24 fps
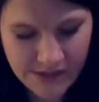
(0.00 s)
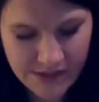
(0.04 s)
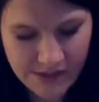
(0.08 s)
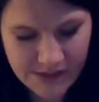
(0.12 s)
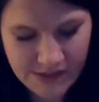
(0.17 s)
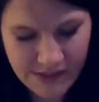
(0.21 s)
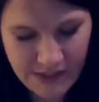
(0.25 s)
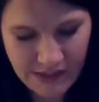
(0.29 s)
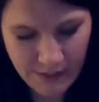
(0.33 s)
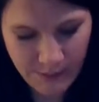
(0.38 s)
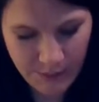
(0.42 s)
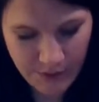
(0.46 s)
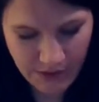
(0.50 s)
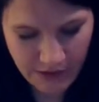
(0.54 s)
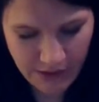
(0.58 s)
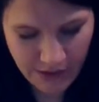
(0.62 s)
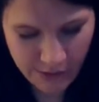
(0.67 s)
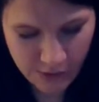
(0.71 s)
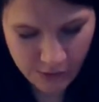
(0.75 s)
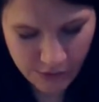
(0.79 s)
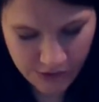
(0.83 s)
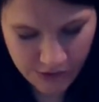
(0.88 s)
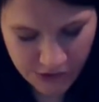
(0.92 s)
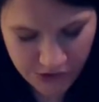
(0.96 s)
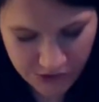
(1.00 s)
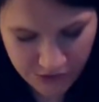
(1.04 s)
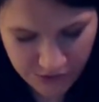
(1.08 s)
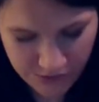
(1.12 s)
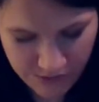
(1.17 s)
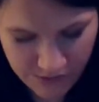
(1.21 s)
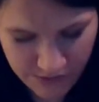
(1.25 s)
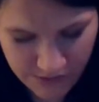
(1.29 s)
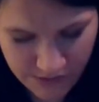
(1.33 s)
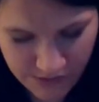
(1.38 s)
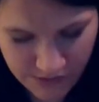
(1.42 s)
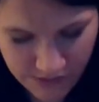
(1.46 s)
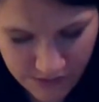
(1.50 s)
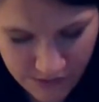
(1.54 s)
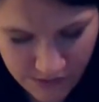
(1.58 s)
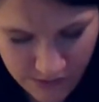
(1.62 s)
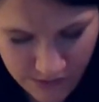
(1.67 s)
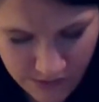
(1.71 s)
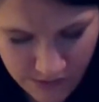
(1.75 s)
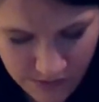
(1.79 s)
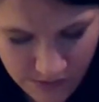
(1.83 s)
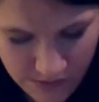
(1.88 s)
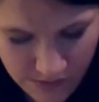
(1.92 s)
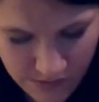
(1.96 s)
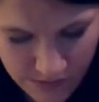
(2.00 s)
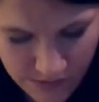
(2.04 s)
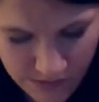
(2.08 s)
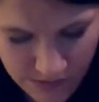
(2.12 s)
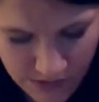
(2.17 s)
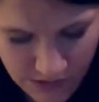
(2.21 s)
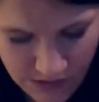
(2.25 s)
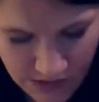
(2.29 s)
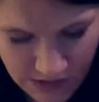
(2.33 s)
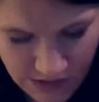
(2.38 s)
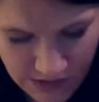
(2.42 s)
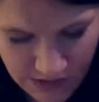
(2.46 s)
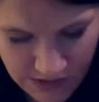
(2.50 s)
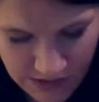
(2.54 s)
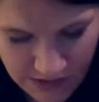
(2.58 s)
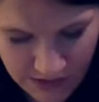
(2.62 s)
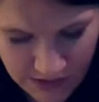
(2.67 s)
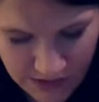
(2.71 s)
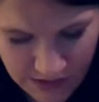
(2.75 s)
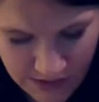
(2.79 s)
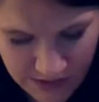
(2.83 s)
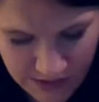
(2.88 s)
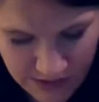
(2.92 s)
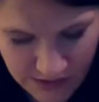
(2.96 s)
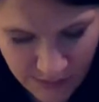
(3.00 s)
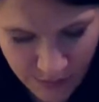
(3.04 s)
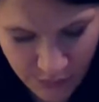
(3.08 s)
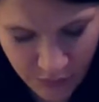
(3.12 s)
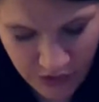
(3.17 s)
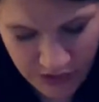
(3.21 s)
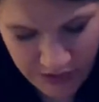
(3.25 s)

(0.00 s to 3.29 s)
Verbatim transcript: Does anybody like horseshoes? And a